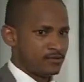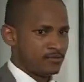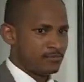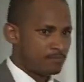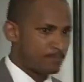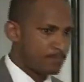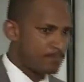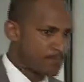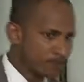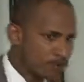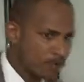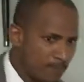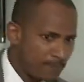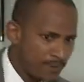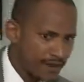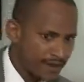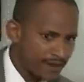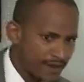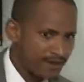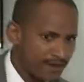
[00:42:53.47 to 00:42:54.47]

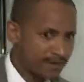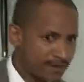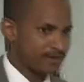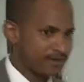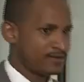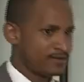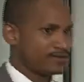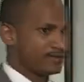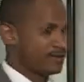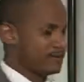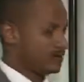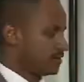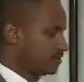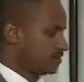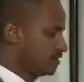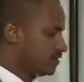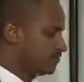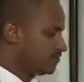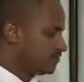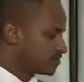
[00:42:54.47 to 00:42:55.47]
Propyl.
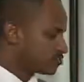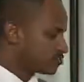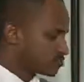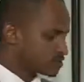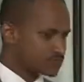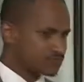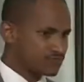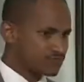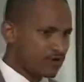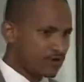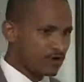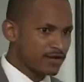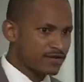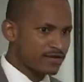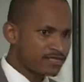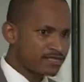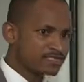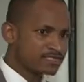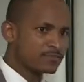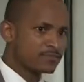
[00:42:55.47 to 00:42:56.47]
If it was 4, it
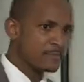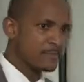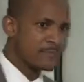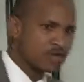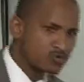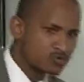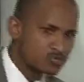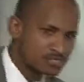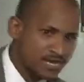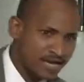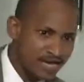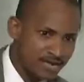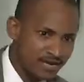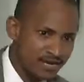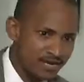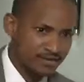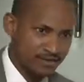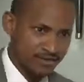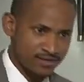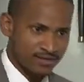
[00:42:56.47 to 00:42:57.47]
is butyl.
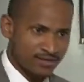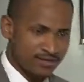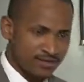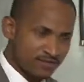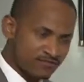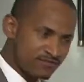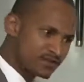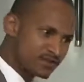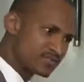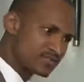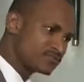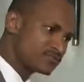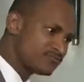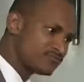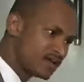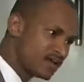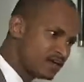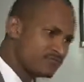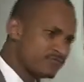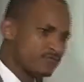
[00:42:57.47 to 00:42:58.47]
If it is
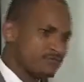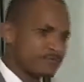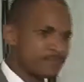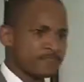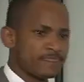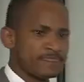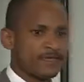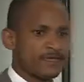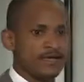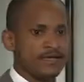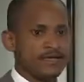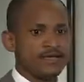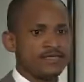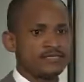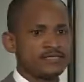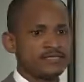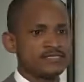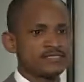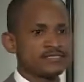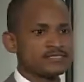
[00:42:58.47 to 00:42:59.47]
5, it
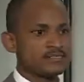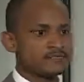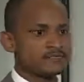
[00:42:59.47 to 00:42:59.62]
is